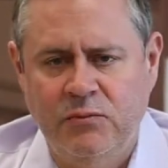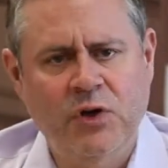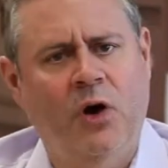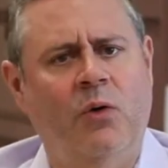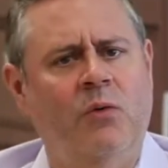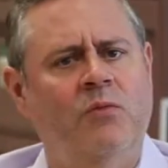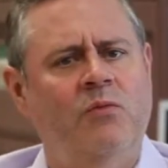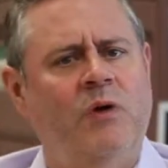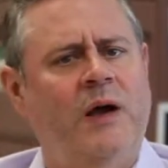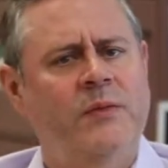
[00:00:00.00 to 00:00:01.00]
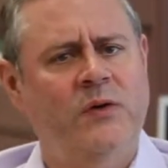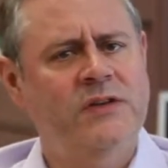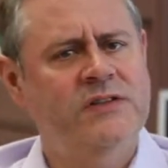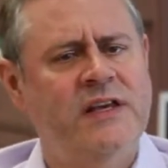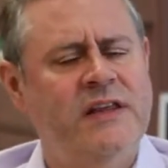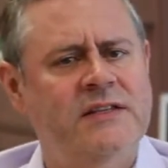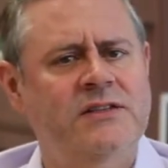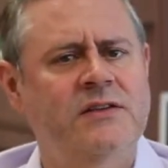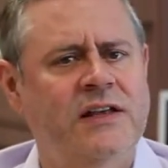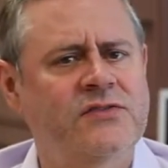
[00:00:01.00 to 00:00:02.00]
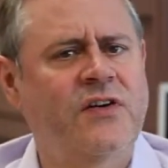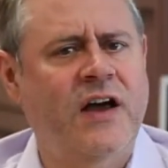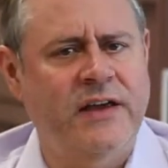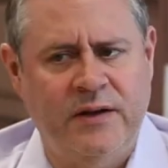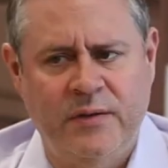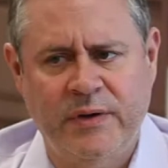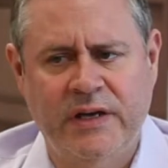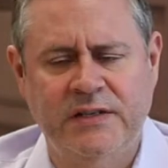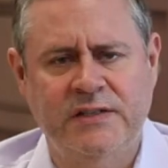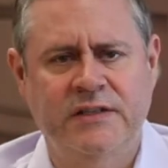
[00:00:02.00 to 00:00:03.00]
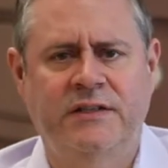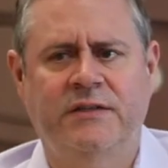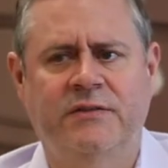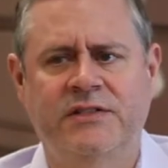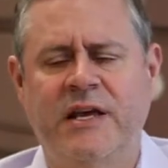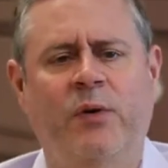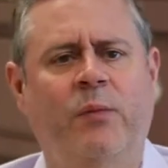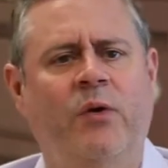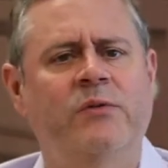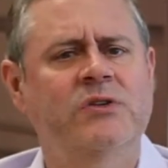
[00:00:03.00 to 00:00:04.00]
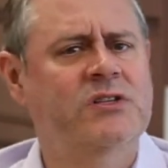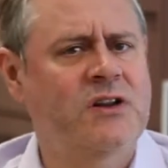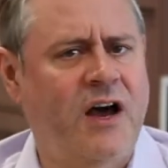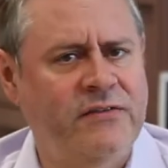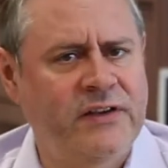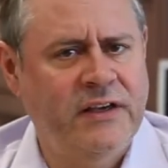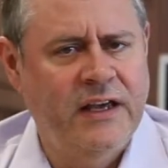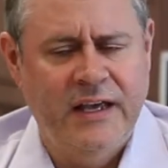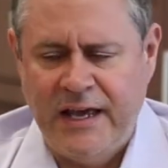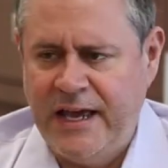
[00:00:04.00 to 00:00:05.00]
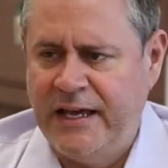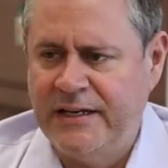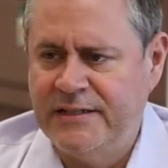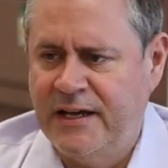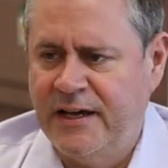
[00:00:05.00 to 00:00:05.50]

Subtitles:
no, I'm going to say that's fine, because the stable boy was starving, and